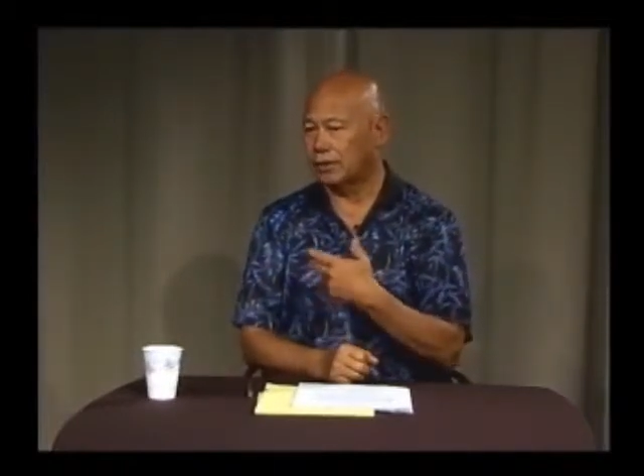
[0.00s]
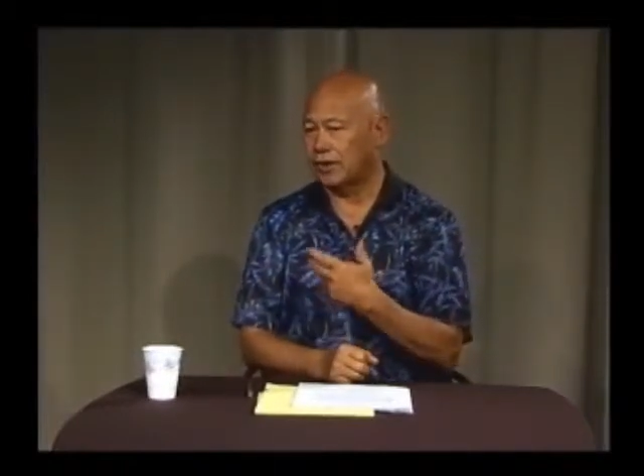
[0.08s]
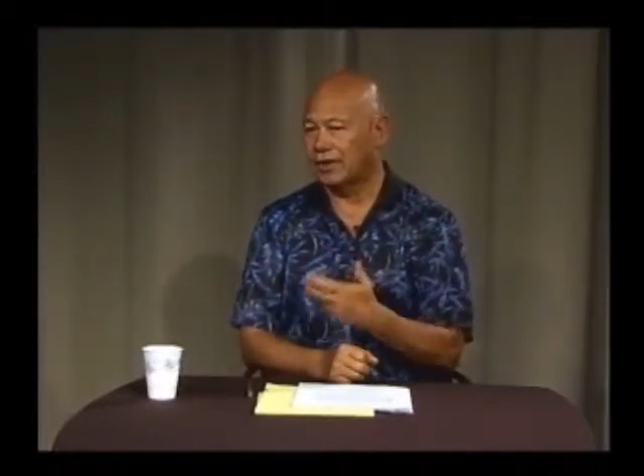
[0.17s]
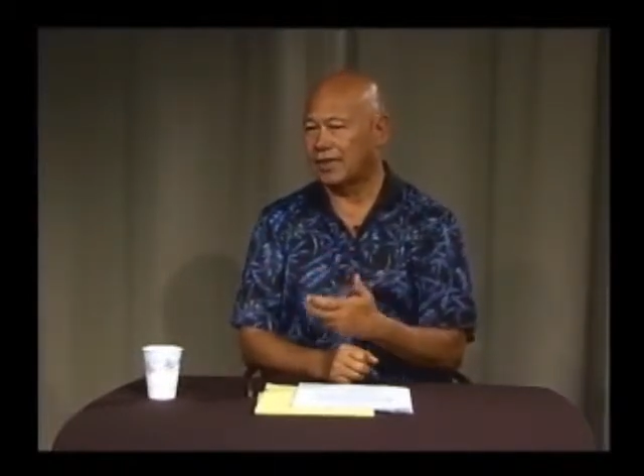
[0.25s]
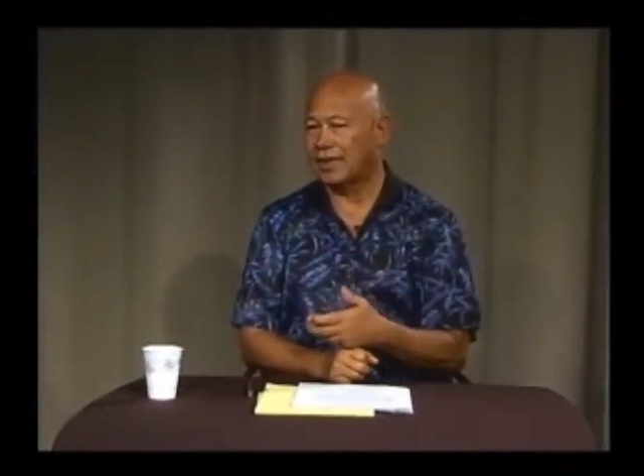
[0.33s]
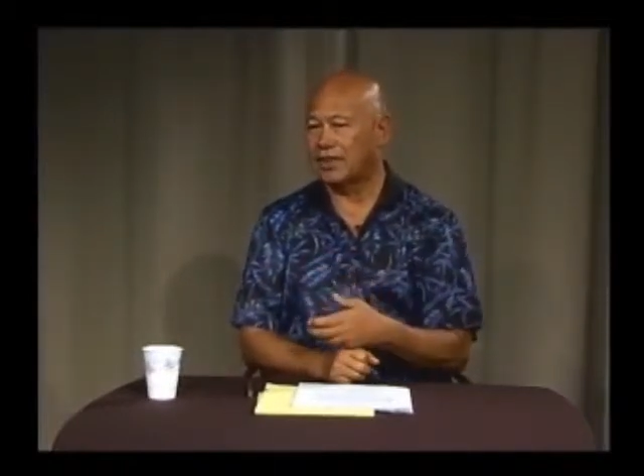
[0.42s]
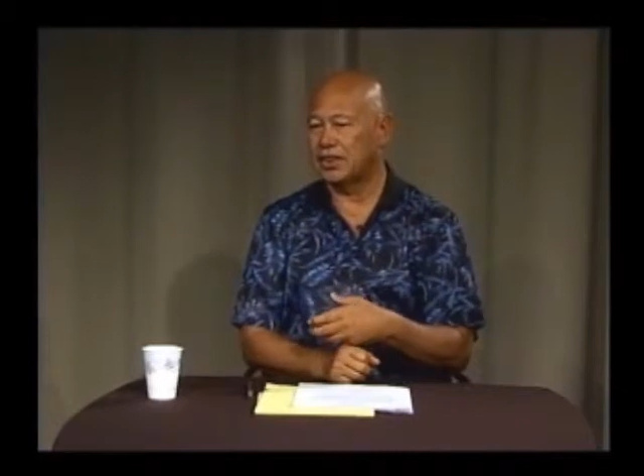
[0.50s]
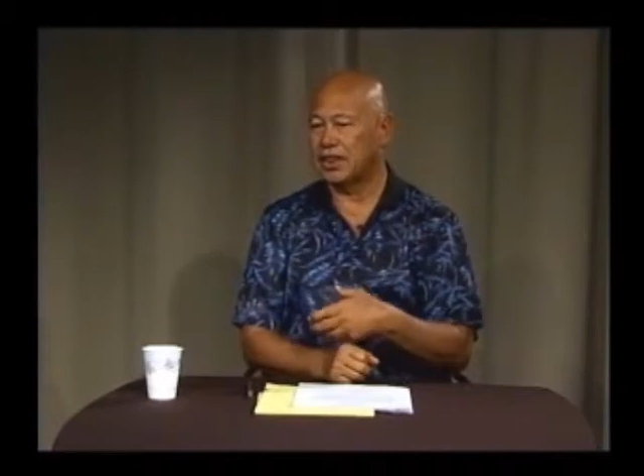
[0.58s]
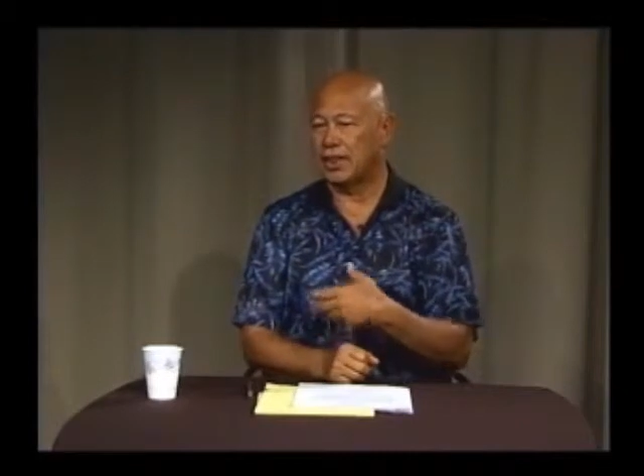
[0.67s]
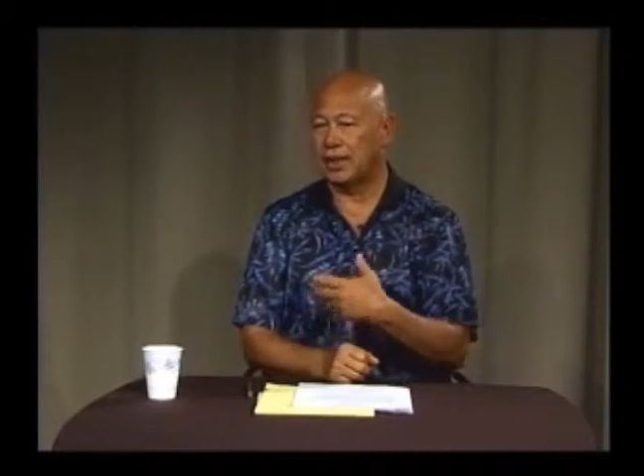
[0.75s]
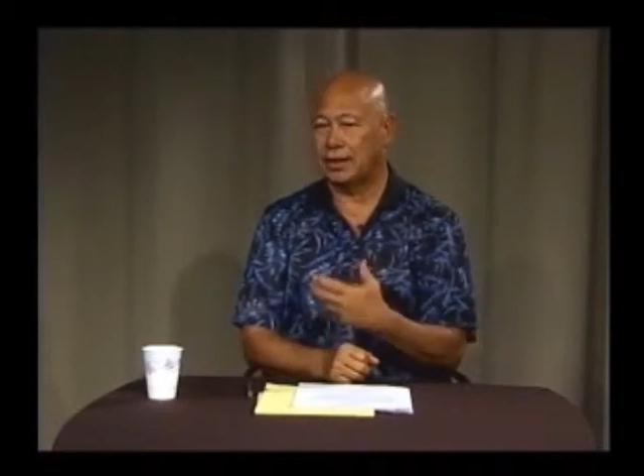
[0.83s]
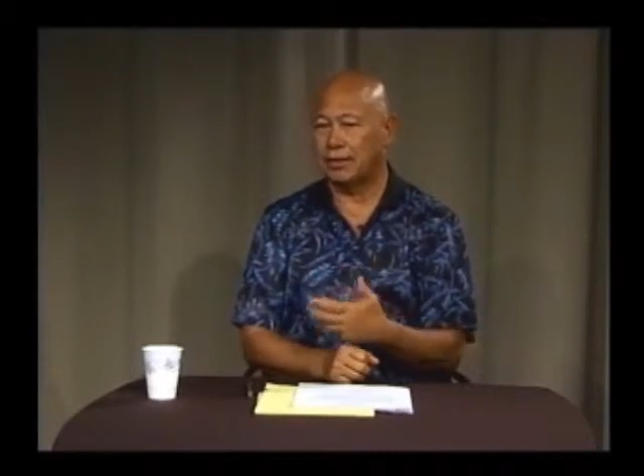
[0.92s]

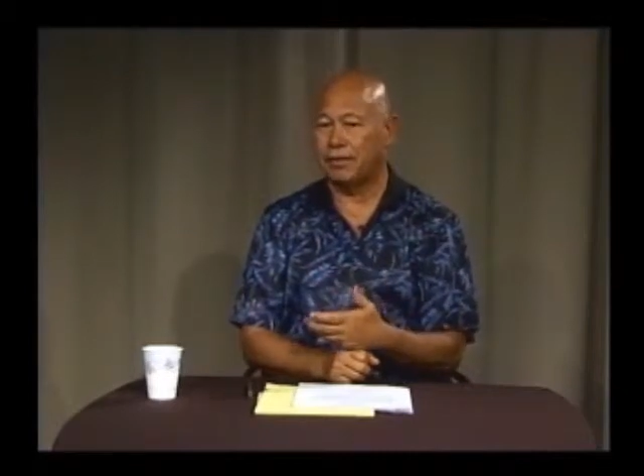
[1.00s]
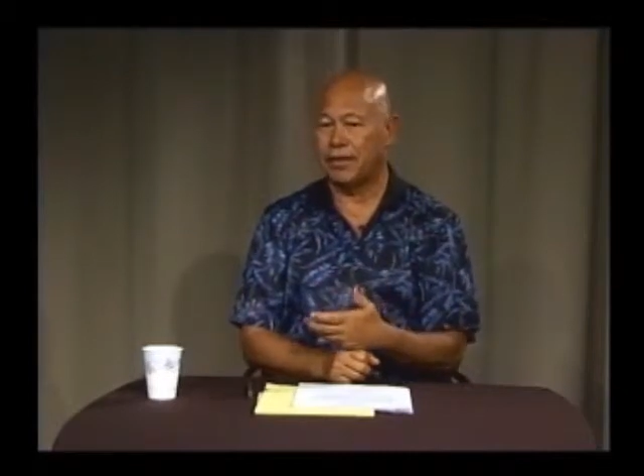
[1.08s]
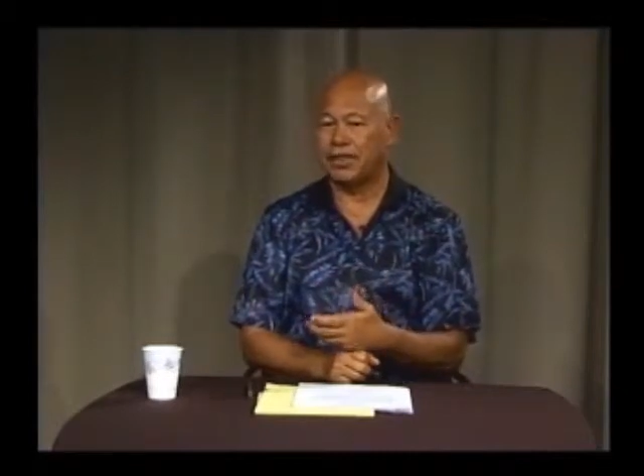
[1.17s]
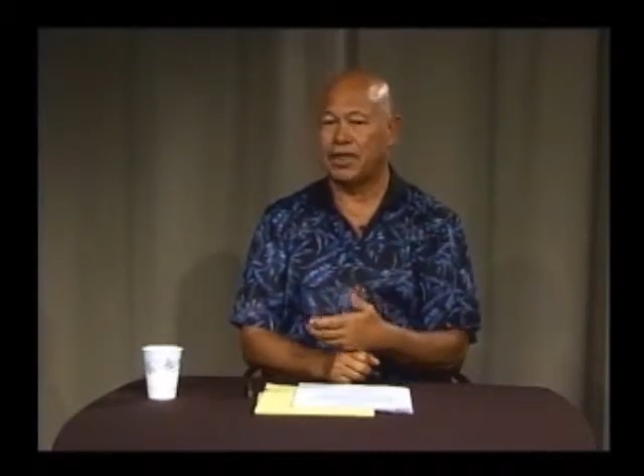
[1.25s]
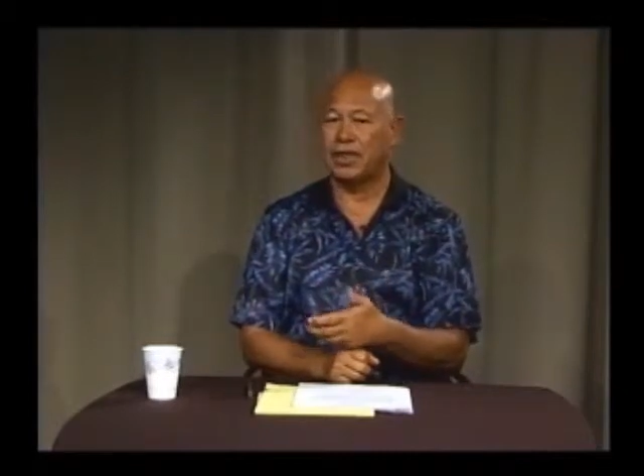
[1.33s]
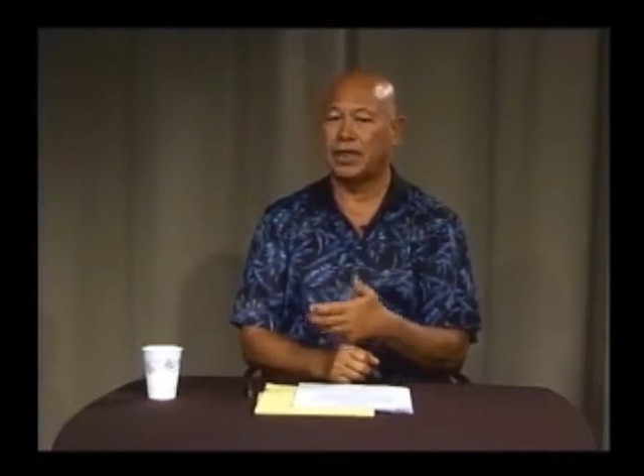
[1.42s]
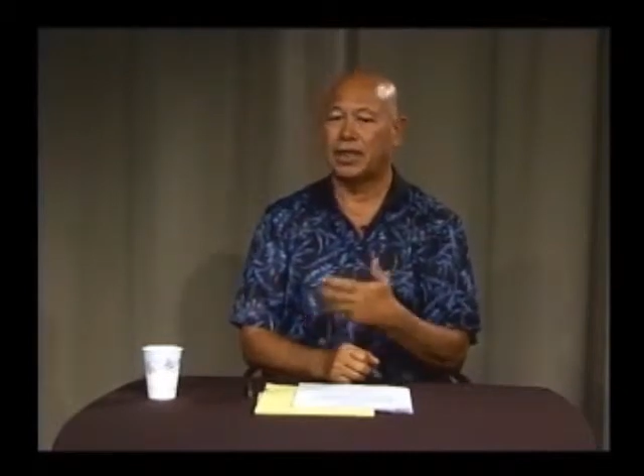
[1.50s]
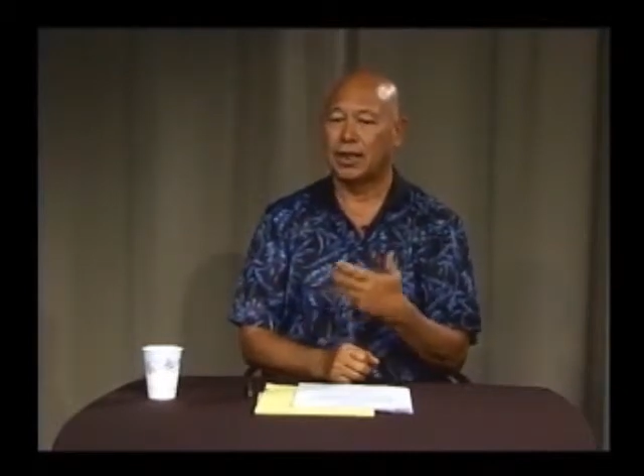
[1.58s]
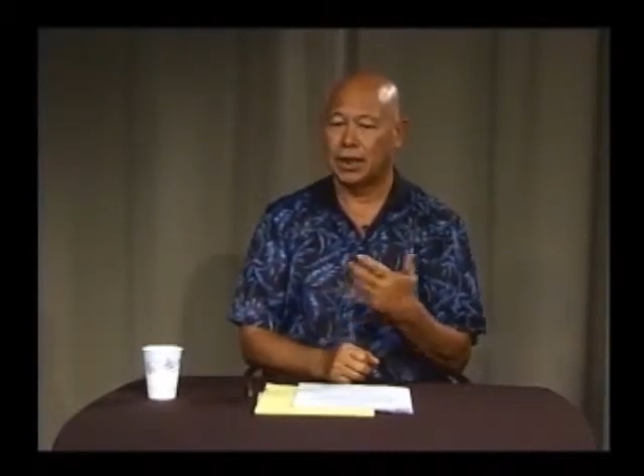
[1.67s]
dissension and division